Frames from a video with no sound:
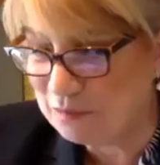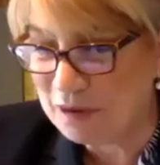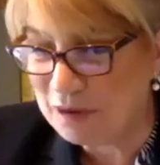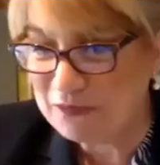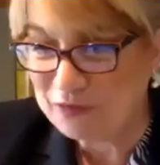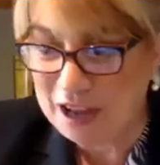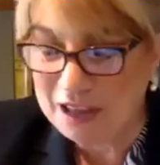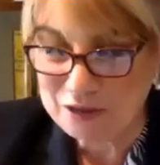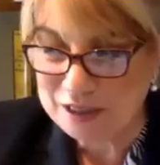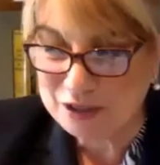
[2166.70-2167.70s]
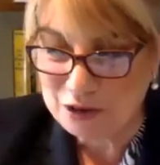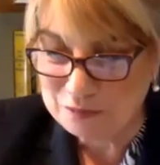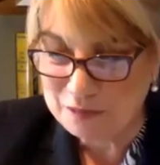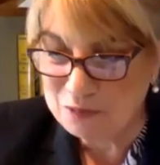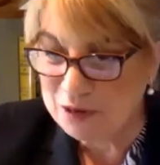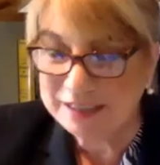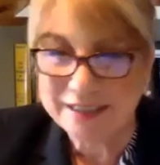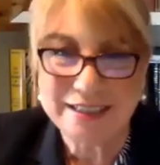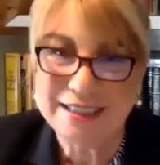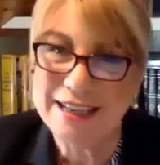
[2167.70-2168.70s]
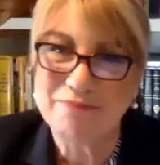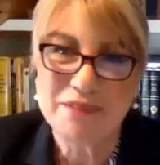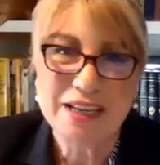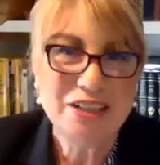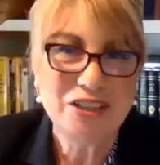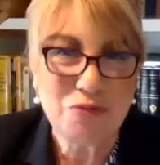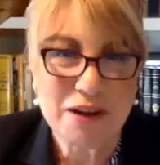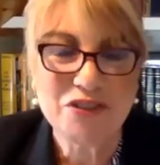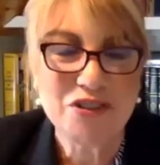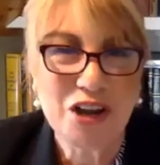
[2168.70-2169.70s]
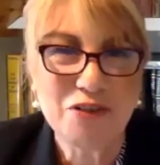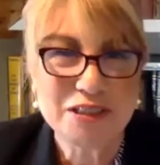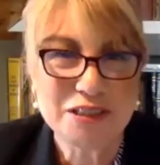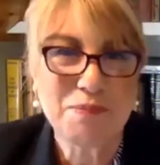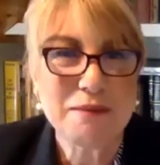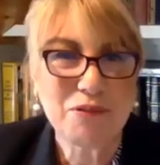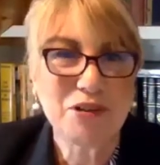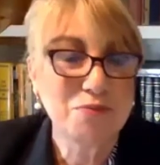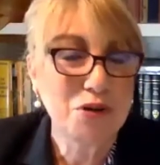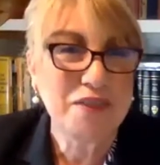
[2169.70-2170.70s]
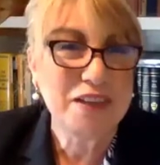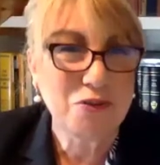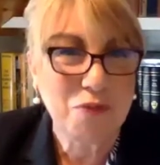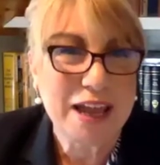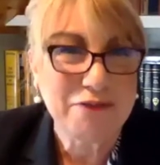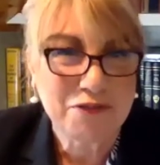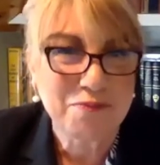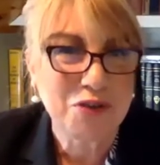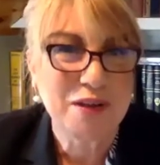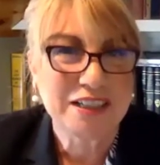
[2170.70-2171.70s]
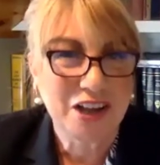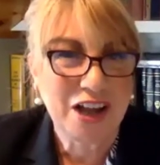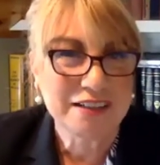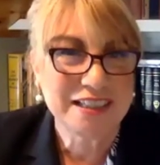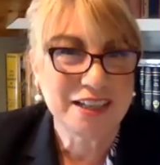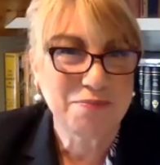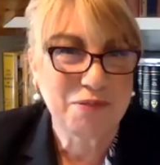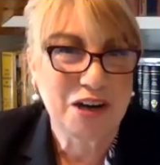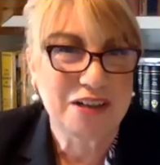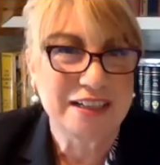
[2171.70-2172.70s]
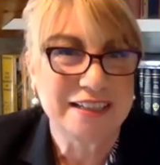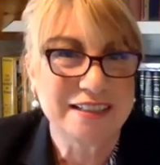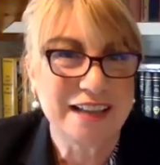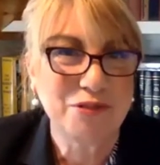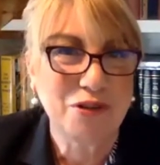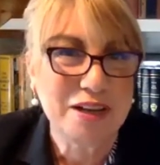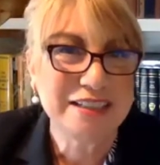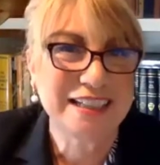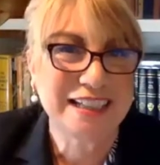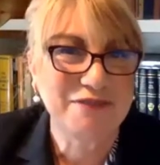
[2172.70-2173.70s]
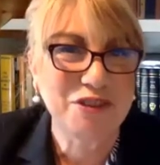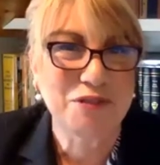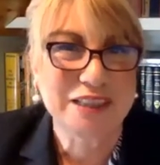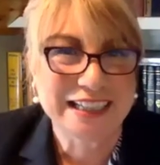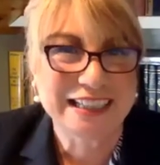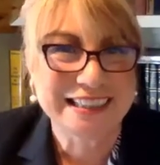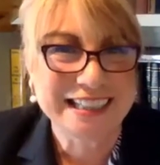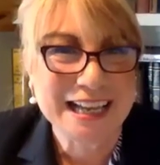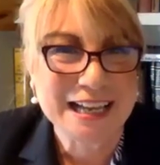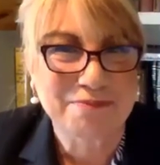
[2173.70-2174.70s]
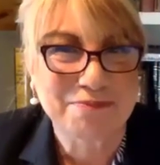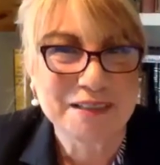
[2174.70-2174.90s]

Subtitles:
My father had told me once, he said, "Do you ever notice people are moving away from you at cocktail parties? I'm going to give you a little tip.